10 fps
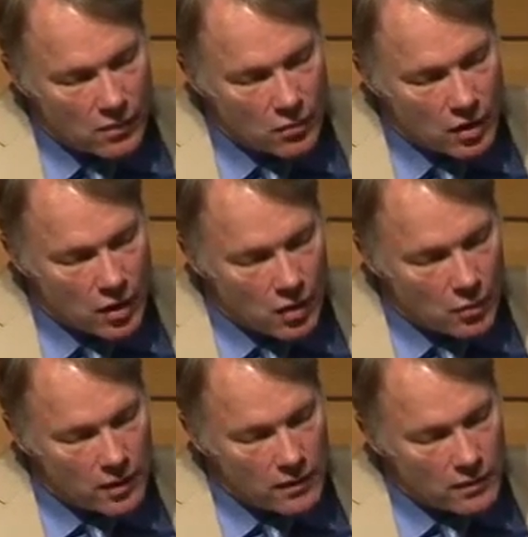
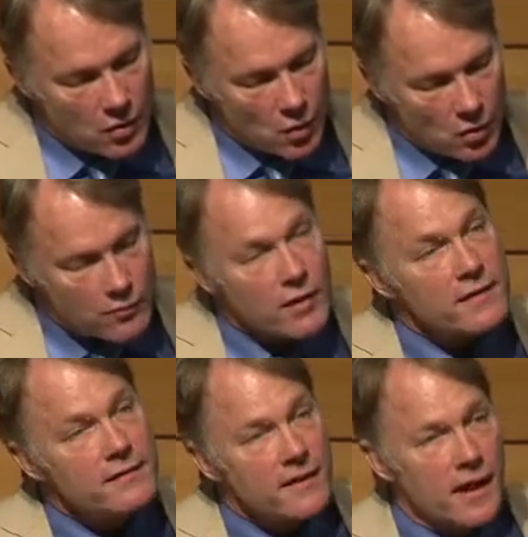we
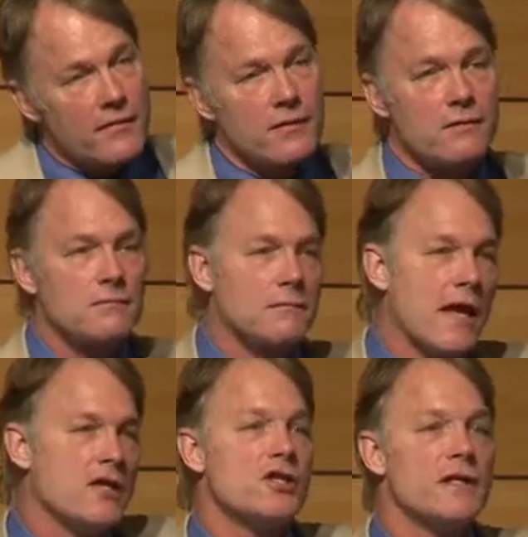bring together
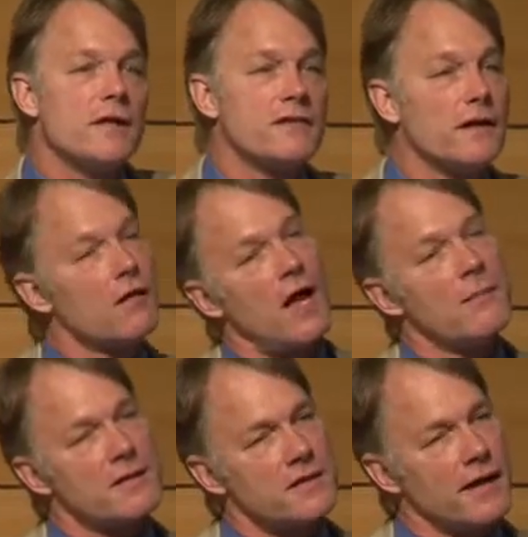engineers and
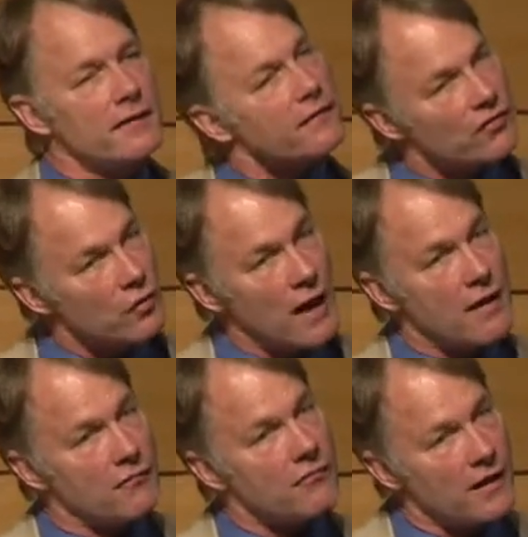climate scientists who
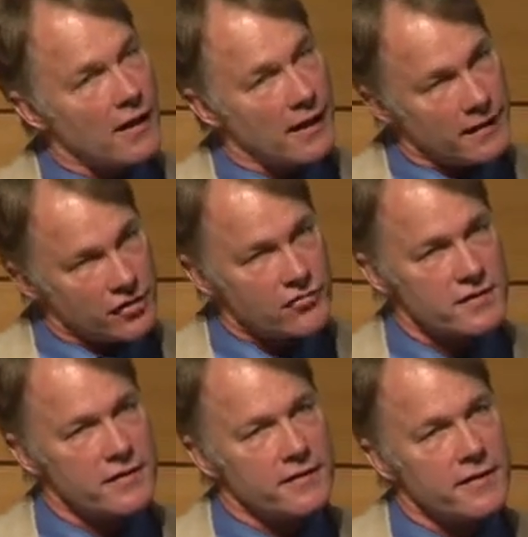have an
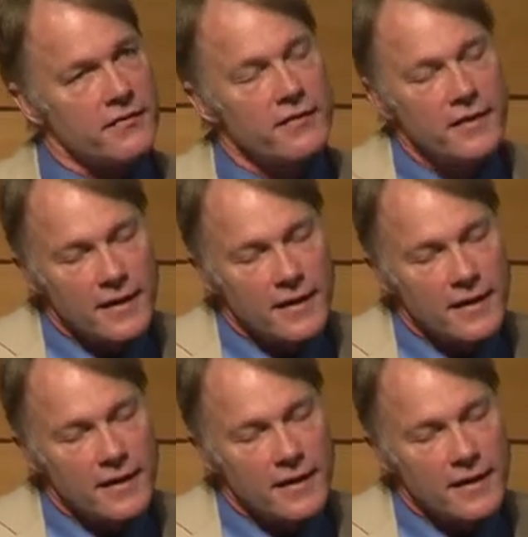interest in this.